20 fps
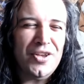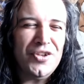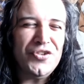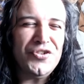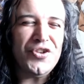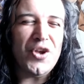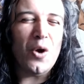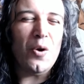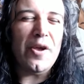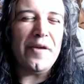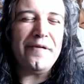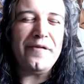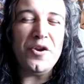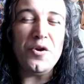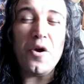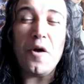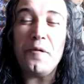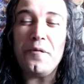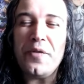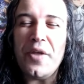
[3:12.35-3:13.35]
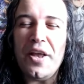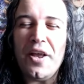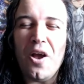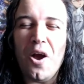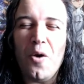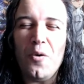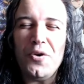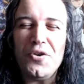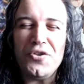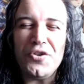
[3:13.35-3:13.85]
so if you don't think
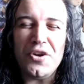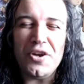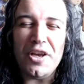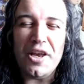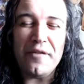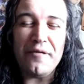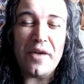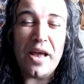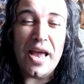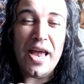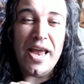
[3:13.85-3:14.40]
Oda's going to give